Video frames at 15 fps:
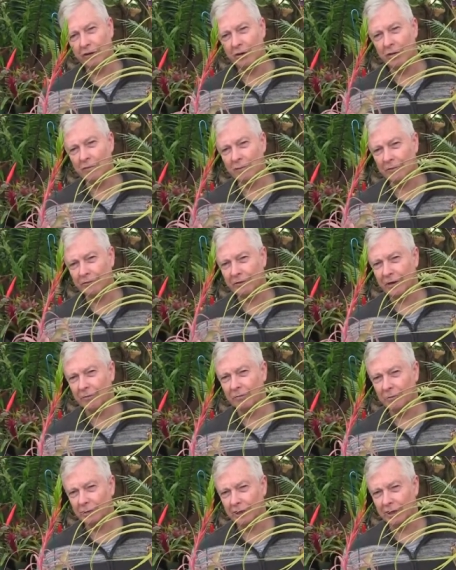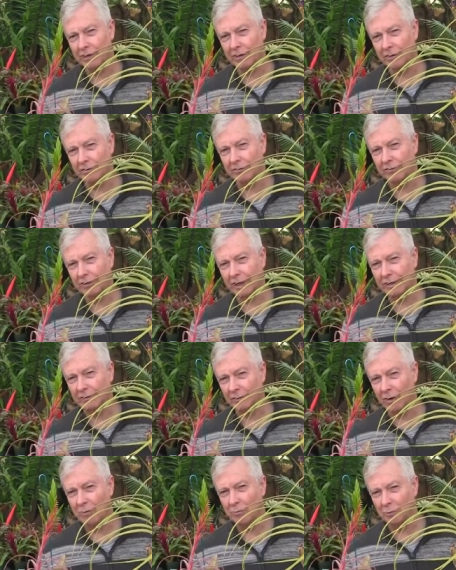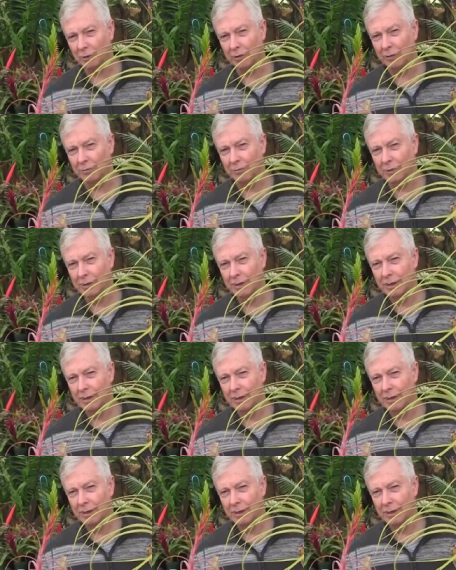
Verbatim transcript: go for several years and don't bloom,